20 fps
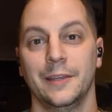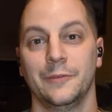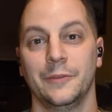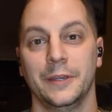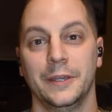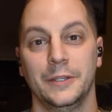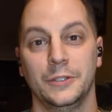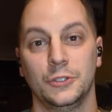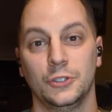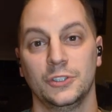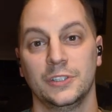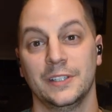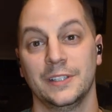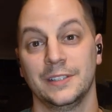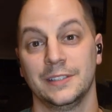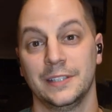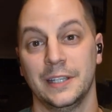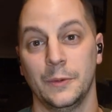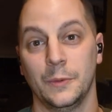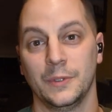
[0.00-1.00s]
If you're interested
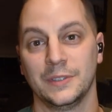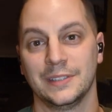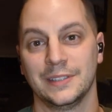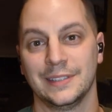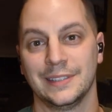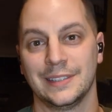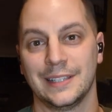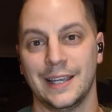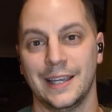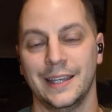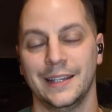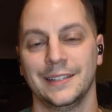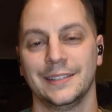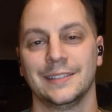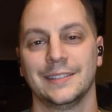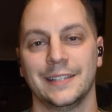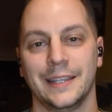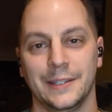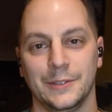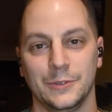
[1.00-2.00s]
in seeing what's inside,
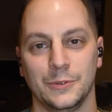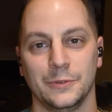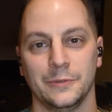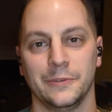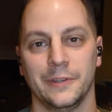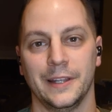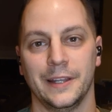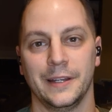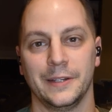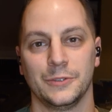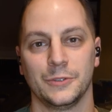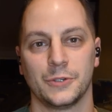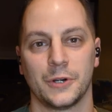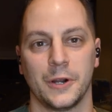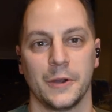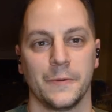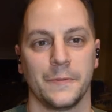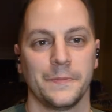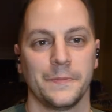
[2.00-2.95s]
stay tuned for that intro.